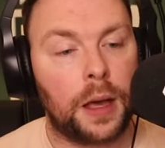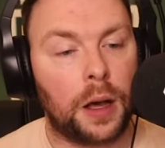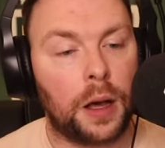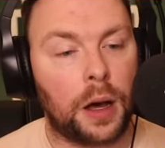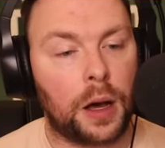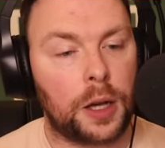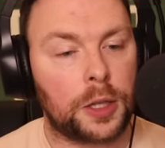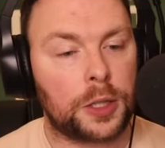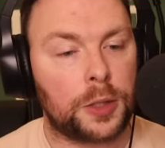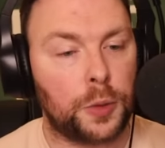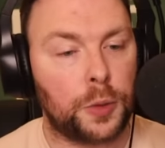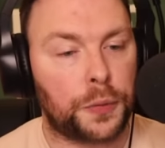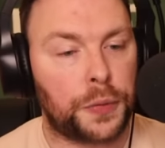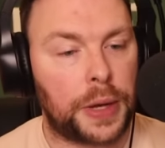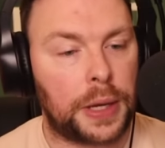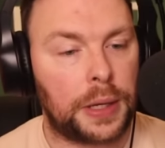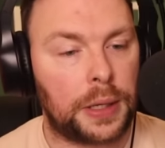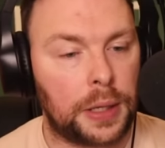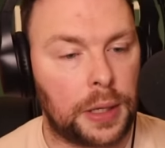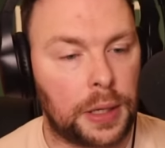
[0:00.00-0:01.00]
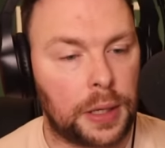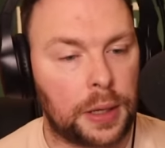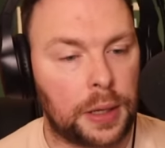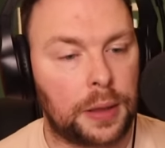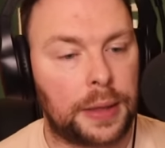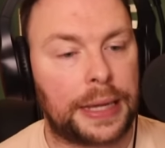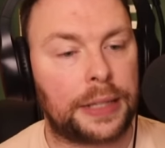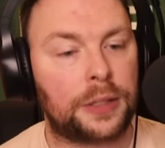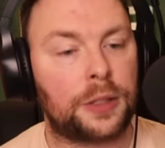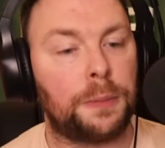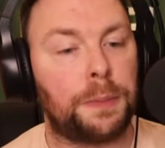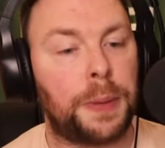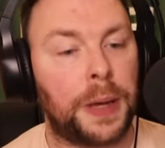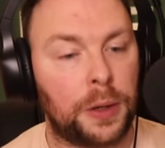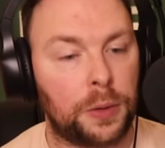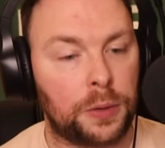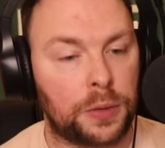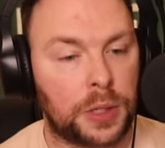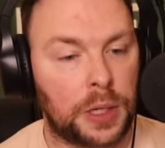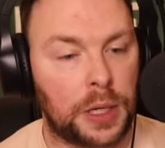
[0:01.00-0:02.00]
Arsenal fan here, that's a
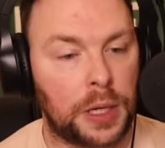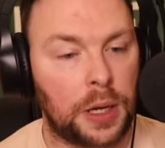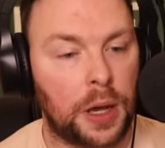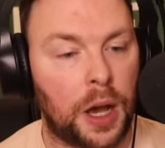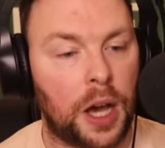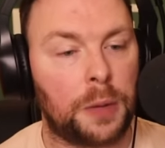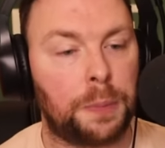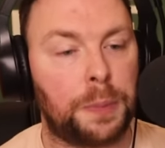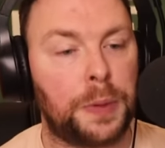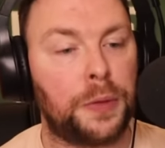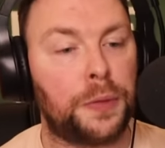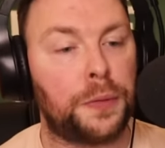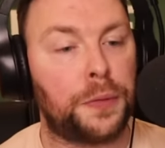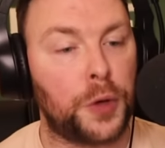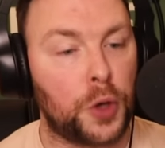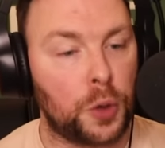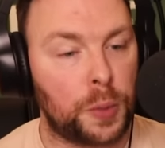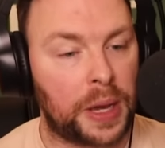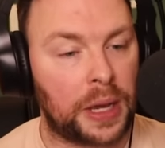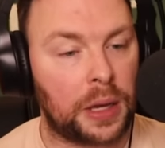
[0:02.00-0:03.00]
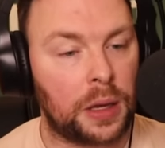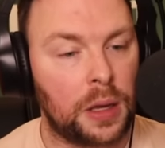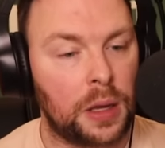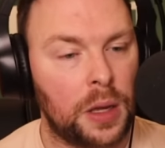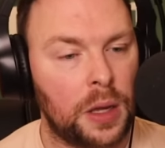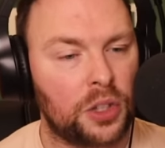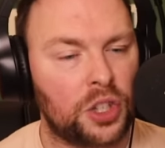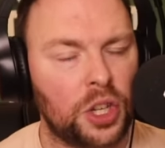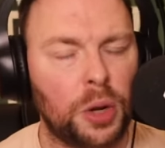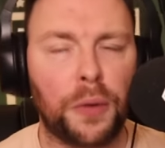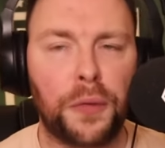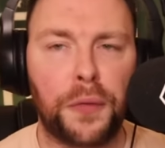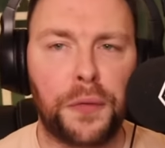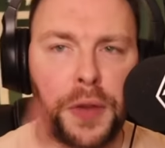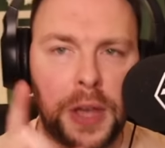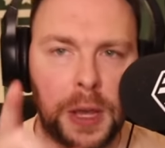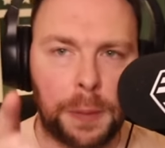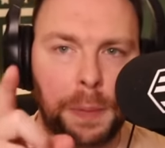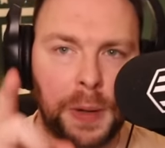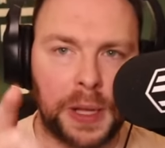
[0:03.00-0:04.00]
penalty. I'd be fuming. Do you know what?
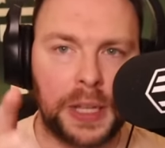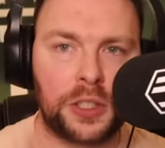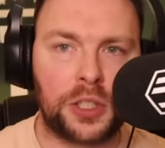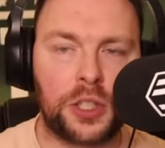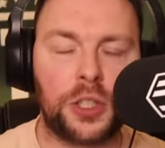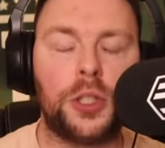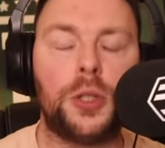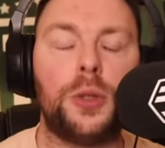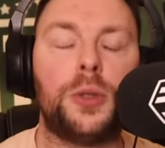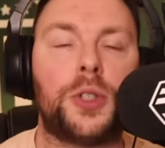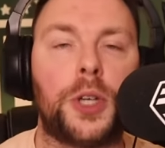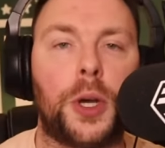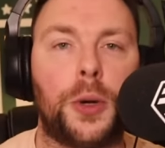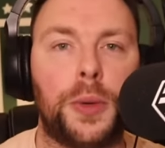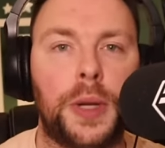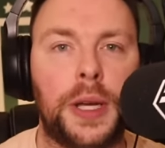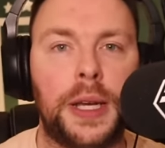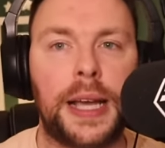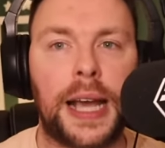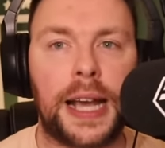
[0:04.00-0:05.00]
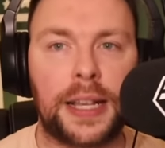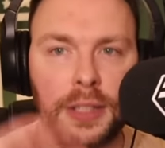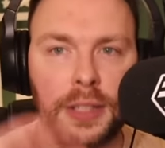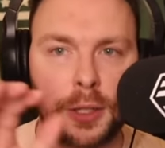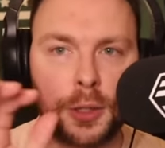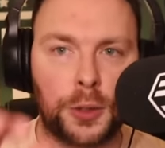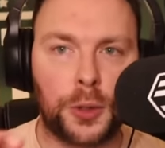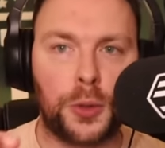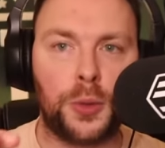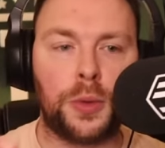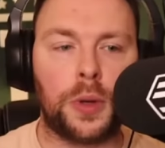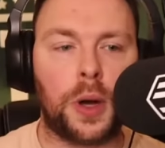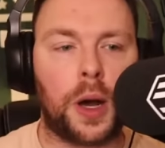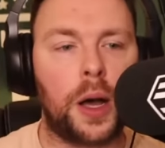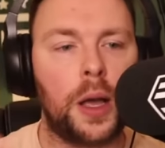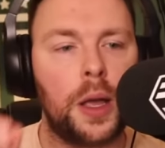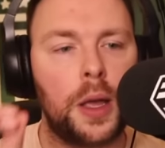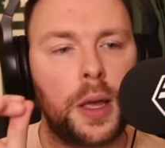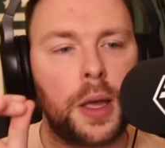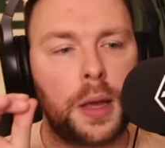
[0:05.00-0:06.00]
Fair play to you, Tony, as a
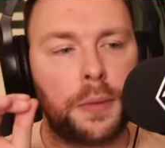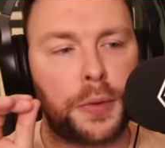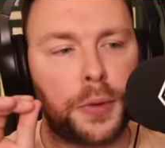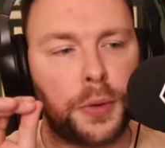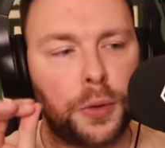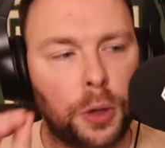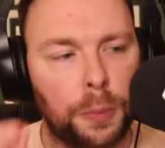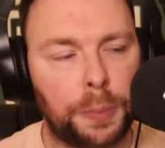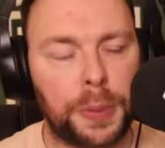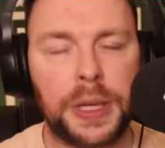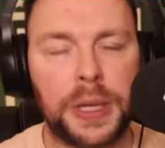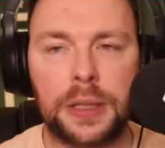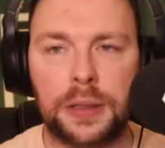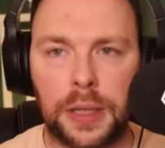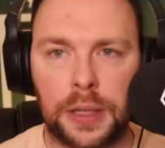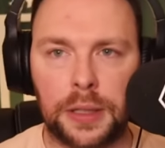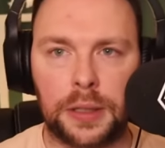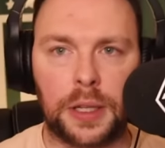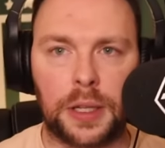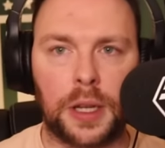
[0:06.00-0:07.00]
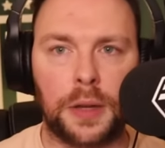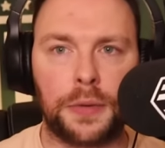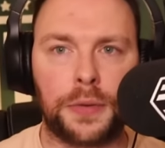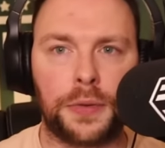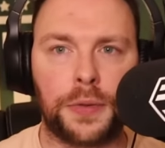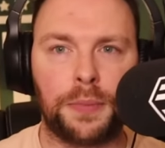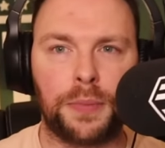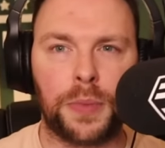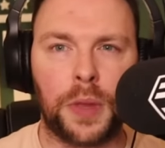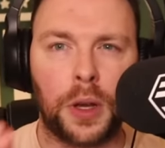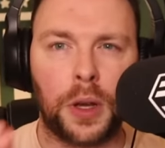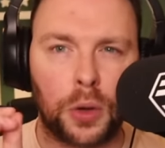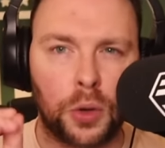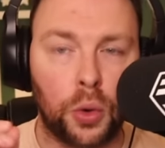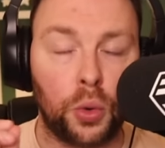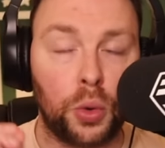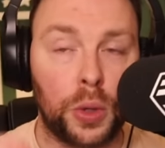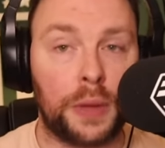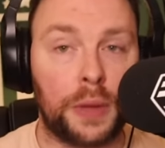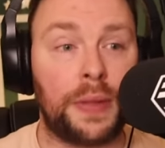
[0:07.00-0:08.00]
gooner, for not being sensitive and
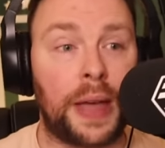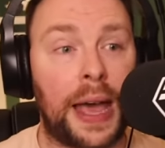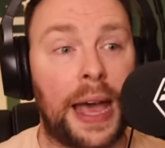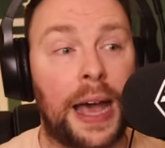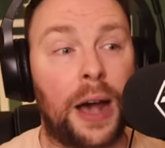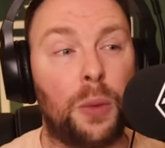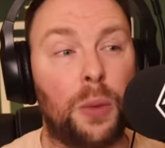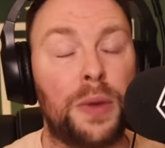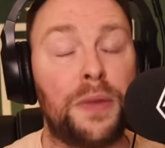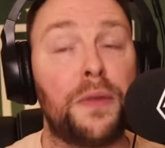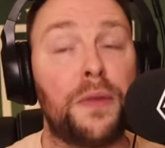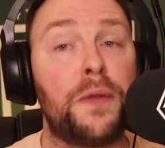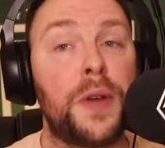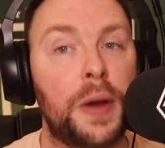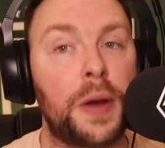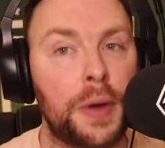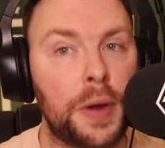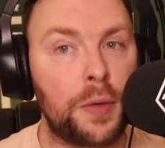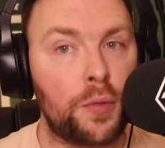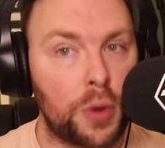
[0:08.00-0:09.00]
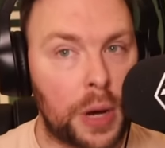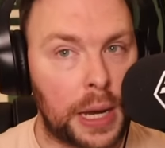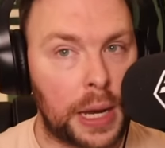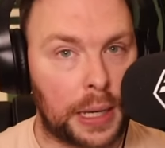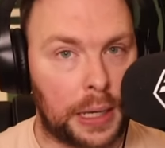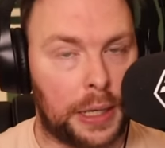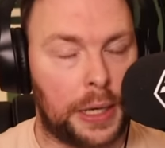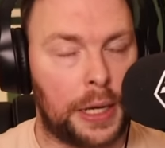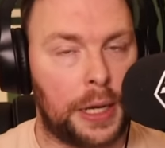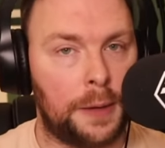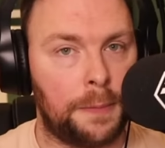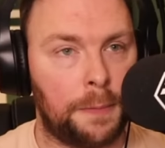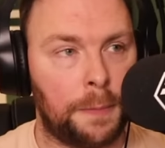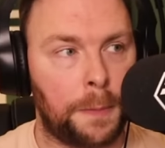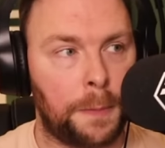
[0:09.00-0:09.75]
calling that out. We very rarely